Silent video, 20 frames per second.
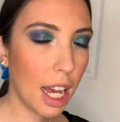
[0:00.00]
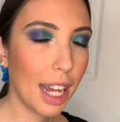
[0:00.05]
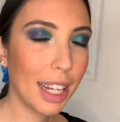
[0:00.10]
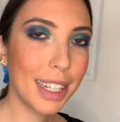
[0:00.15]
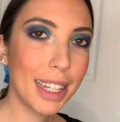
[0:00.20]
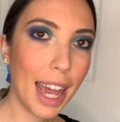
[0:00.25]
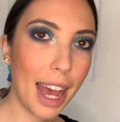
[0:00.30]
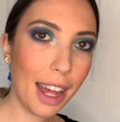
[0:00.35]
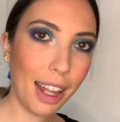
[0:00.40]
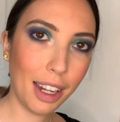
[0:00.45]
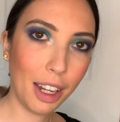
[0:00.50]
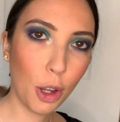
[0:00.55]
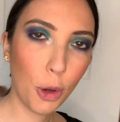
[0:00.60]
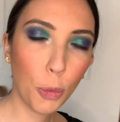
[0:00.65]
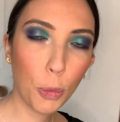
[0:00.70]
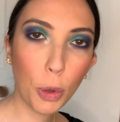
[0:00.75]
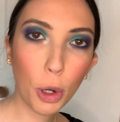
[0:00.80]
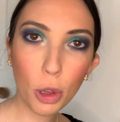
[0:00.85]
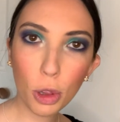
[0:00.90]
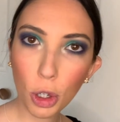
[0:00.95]
again,
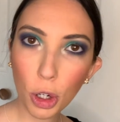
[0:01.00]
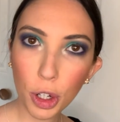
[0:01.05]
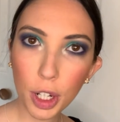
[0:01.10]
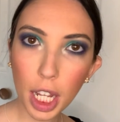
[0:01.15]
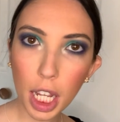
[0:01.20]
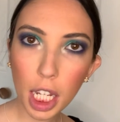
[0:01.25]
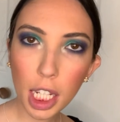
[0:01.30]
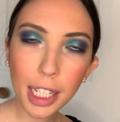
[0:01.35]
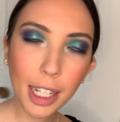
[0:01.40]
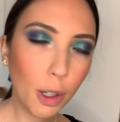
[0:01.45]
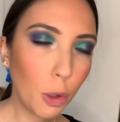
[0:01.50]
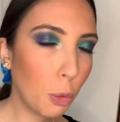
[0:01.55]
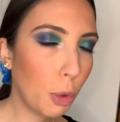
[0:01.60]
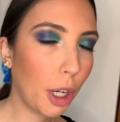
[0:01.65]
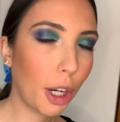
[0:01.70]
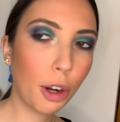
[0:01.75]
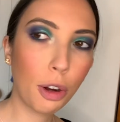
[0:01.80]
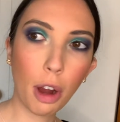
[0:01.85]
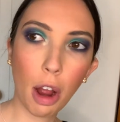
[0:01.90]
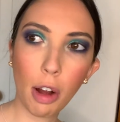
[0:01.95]
we're learning, we're
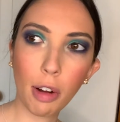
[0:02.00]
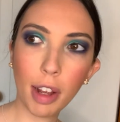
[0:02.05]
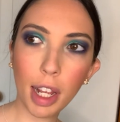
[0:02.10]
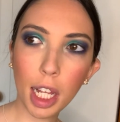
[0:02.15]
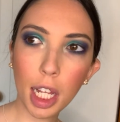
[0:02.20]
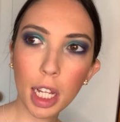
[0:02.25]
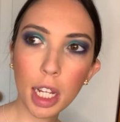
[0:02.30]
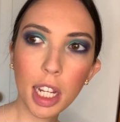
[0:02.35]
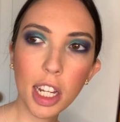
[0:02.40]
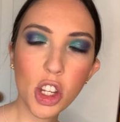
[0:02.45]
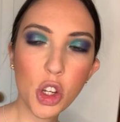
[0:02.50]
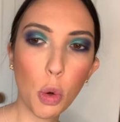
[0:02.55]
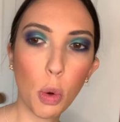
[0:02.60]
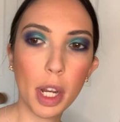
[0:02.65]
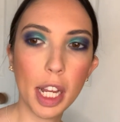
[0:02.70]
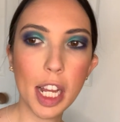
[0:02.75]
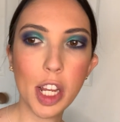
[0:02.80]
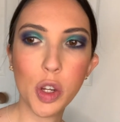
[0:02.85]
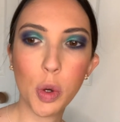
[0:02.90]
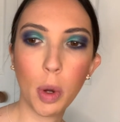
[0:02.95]
growing.
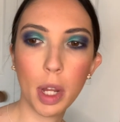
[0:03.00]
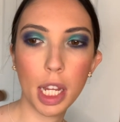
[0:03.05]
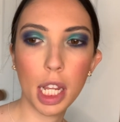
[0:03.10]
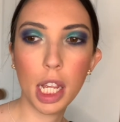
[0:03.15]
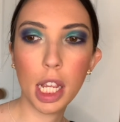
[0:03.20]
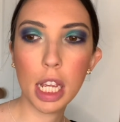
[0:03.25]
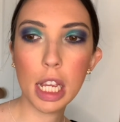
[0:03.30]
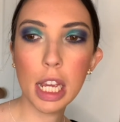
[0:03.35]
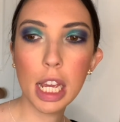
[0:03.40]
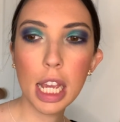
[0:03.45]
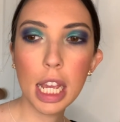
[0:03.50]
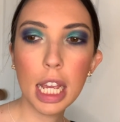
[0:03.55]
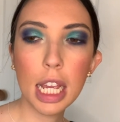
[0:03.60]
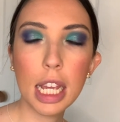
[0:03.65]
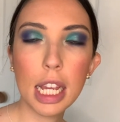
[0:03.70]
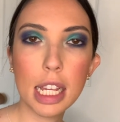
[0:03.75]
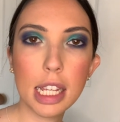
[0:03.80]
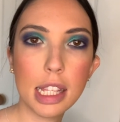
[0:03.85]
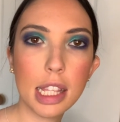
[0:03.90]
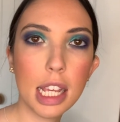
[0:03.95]
2020
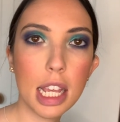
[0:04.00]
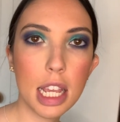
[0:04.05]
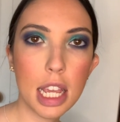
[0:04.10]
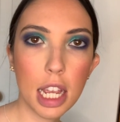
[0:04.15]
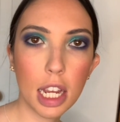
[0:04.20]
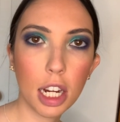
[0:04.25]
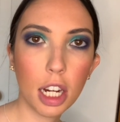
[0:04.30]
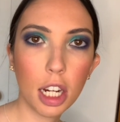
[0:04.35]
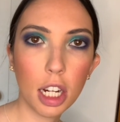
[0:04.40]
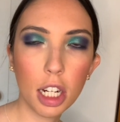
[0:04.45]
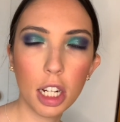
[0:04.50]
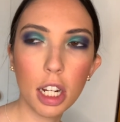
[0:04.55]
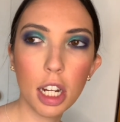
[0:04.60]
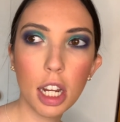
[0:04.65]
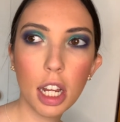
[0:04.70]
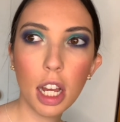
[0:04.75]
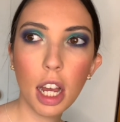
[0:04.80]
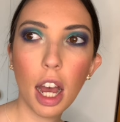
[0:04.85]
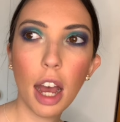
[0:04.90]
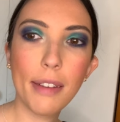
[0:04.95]
is the year
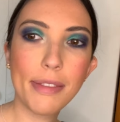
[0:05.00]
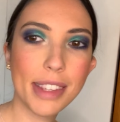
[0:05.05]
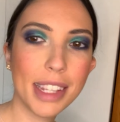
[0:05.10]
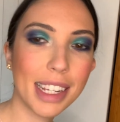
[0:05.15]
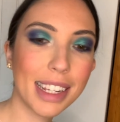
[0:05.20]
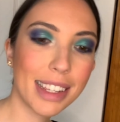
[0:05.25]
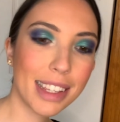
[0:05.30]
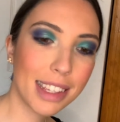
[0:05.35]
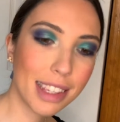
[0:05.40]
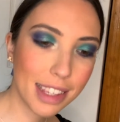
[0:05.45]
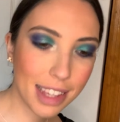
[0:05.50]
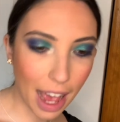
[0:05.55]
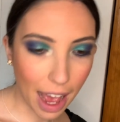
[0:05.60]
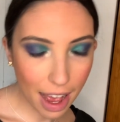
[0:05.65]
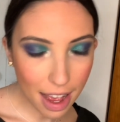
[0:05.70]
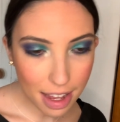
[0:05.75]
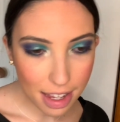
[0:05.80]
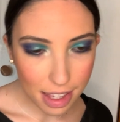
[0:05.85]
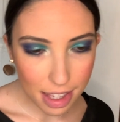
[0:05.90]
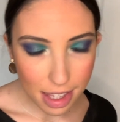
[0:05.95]
of
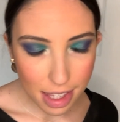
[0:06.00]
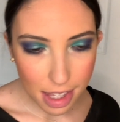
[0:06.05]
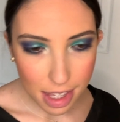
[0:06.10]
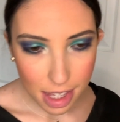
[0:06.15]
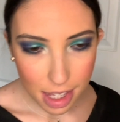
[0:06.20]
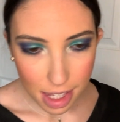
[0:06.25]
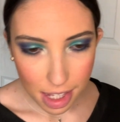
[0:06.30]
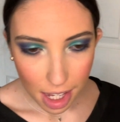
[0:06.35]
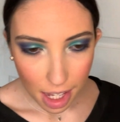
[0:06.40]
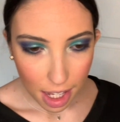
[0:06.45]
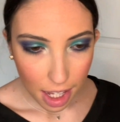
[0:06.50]
success.